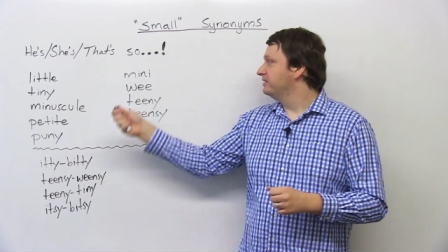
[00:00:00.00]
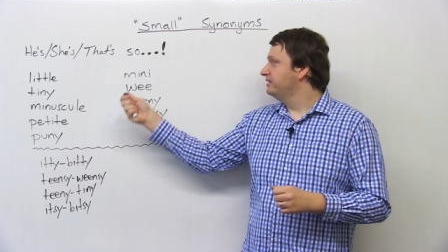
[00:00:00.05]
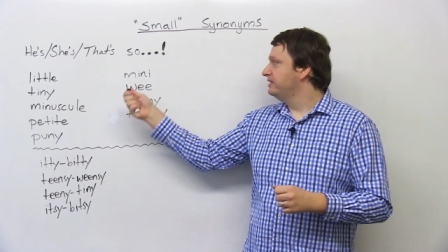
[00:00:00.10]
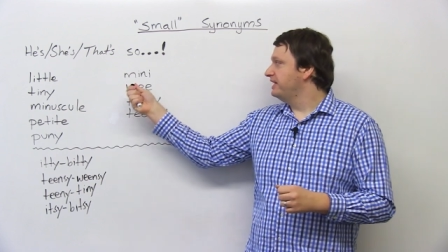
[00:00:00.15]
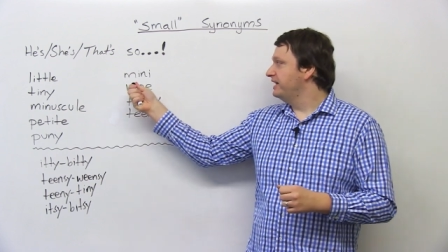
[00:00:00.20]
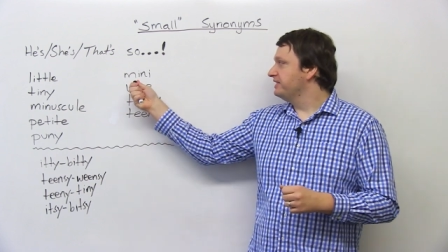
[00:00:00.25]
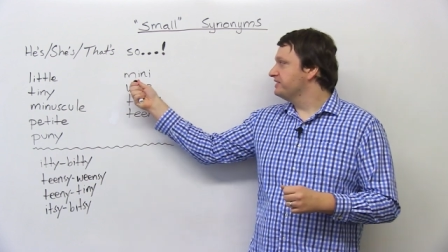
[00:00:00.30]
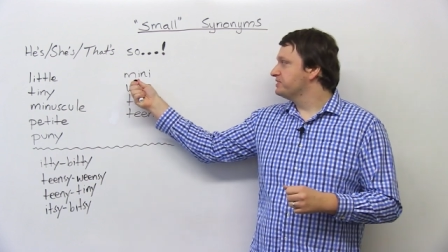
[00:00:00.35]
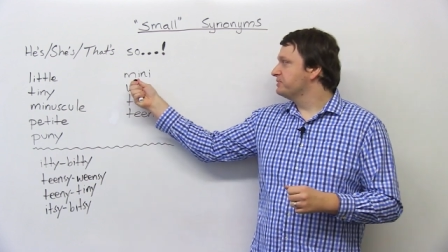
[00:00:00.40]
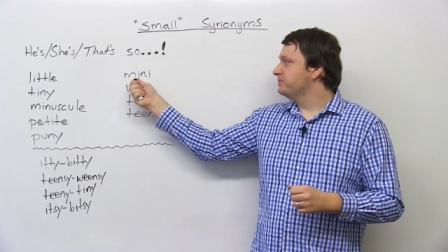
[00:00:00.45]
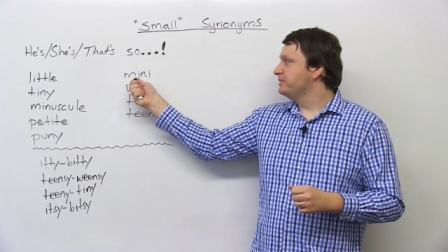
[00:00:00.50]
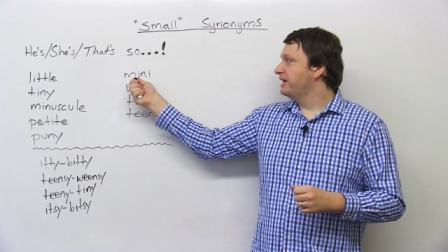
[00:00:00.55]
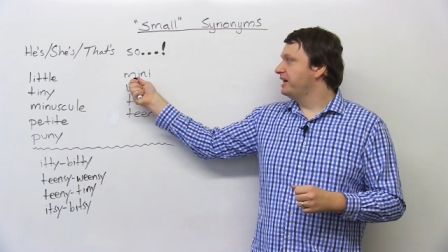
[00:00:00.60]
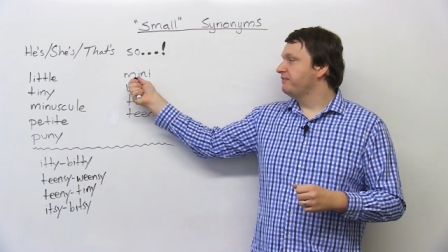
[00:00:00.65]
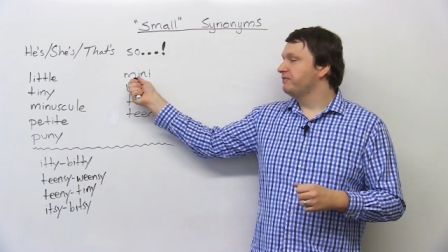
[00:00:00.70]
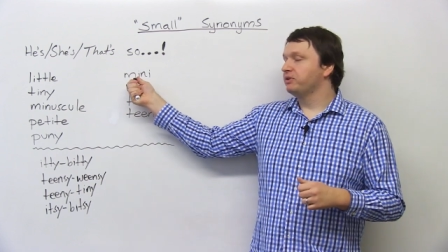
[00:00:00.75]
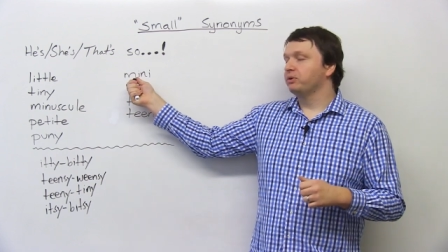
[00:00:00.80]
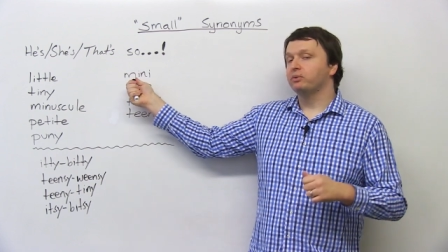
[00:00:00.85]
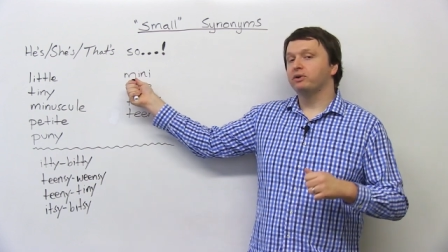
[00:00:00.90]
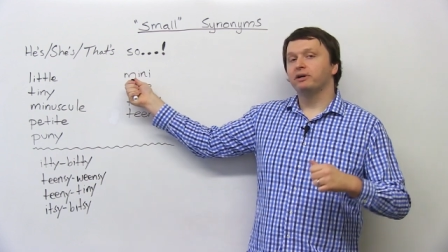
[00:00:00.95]
Next, we
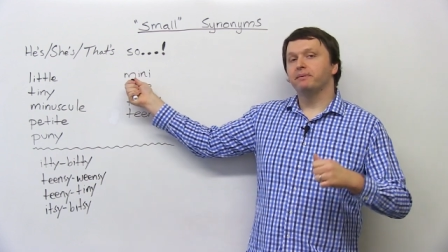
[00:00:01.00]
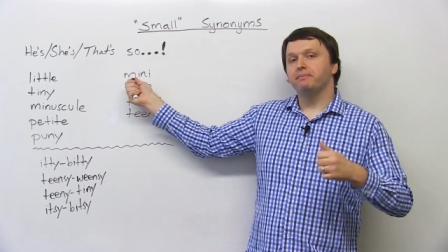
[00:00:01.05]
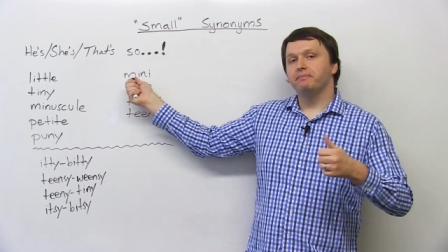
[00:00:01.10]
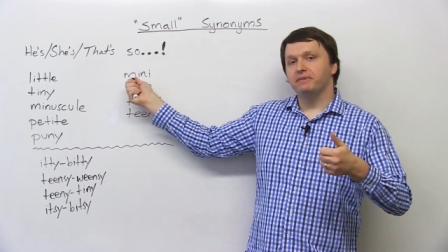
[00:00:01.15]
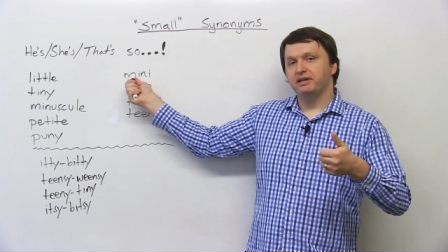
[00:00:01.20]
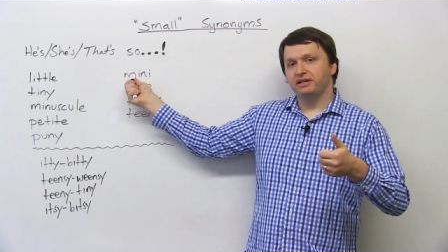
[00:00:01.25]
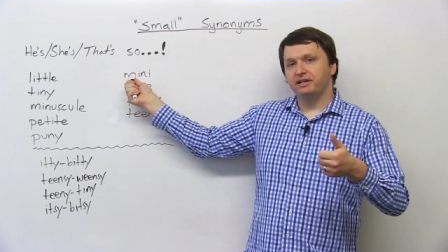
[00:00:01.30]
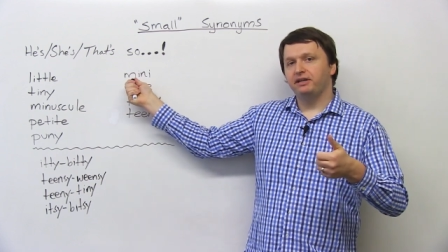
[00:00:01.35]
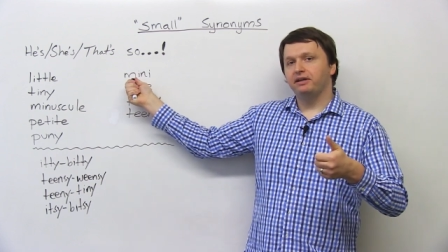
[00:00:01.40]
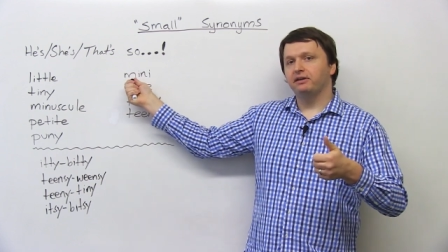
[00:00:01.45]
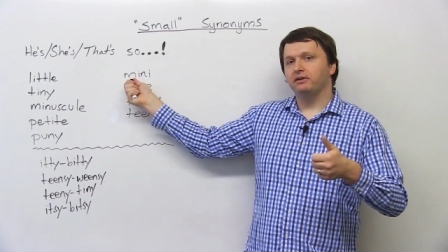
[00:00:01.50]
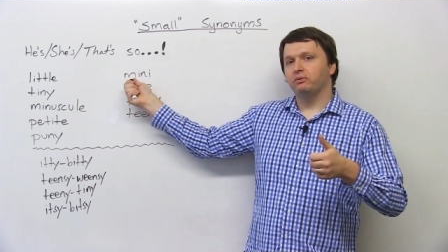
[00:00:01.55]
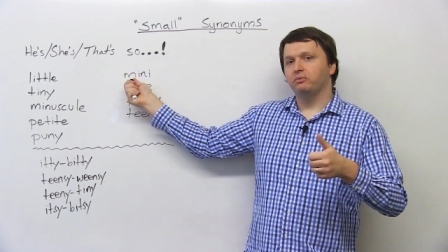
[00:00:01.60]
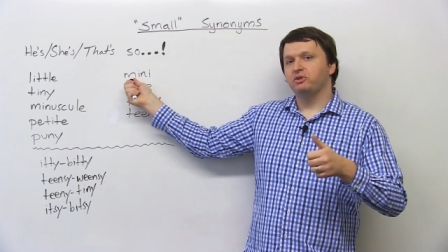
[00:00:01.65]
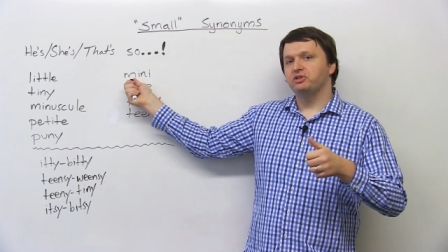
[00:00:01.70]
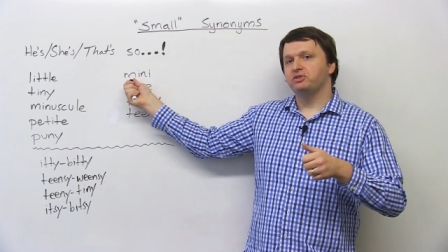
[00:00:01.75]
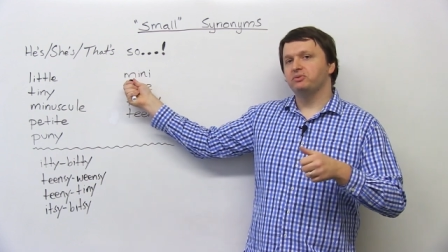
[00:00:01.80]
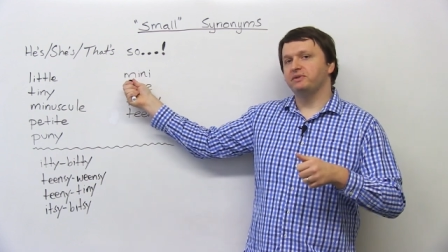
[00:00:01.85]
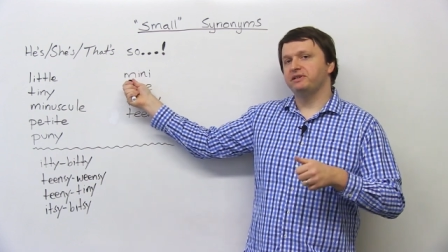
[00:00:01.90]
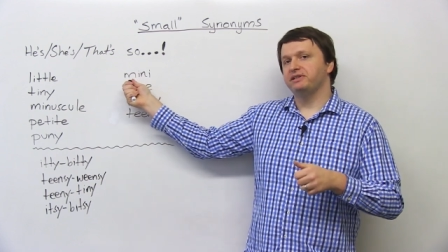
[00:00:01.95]
have the word mini,
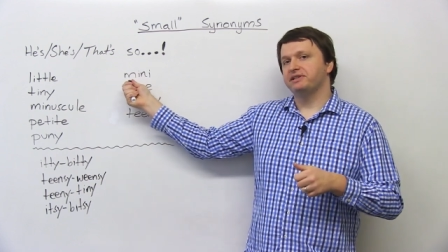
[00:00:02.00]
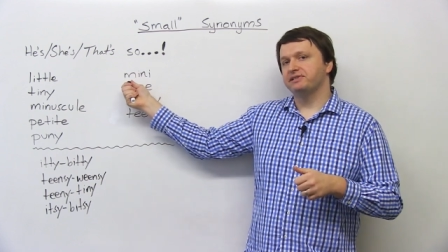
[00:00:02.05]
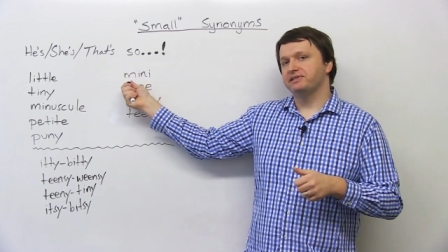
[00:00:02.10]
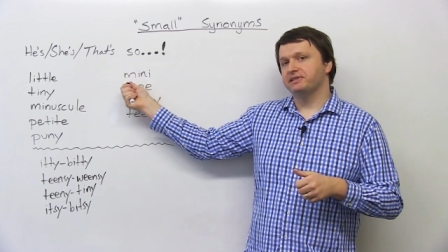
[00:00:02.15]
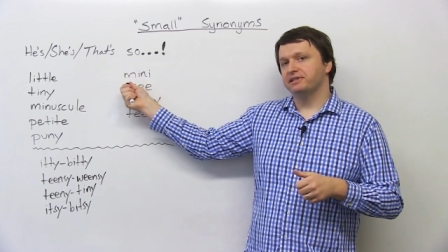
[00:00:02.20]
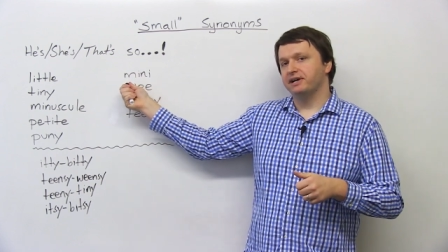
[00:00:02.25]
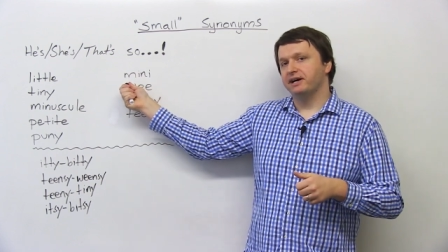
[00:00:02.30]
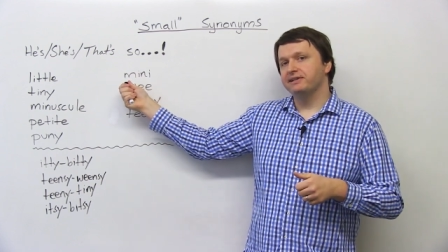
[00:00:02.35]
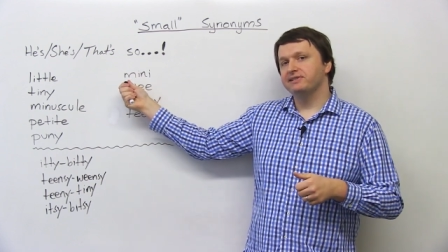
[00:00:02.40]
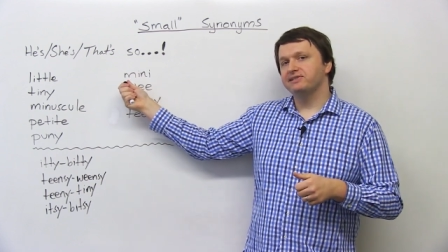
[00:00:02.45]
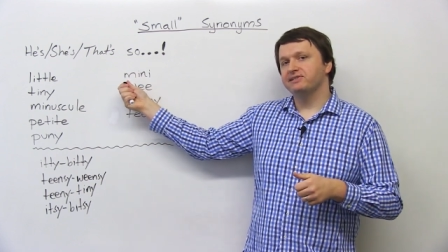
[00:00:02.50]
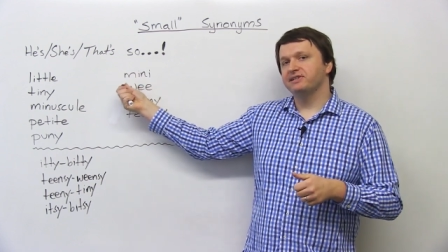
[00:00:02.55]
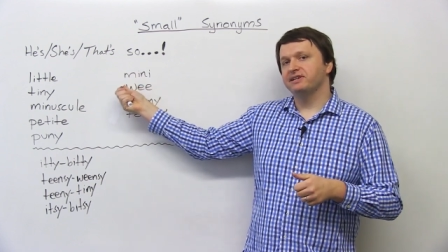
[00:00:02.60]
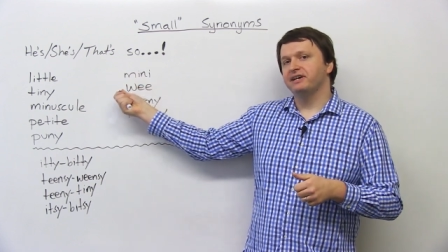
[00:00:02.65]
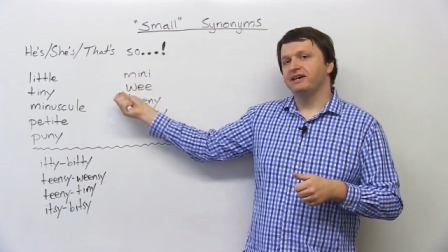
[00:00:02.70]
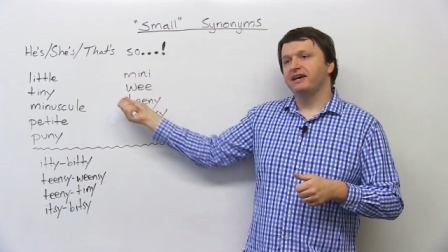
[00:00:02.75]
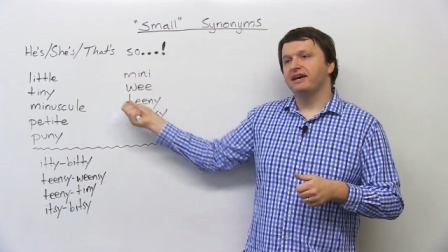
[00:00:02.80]
which we discussed.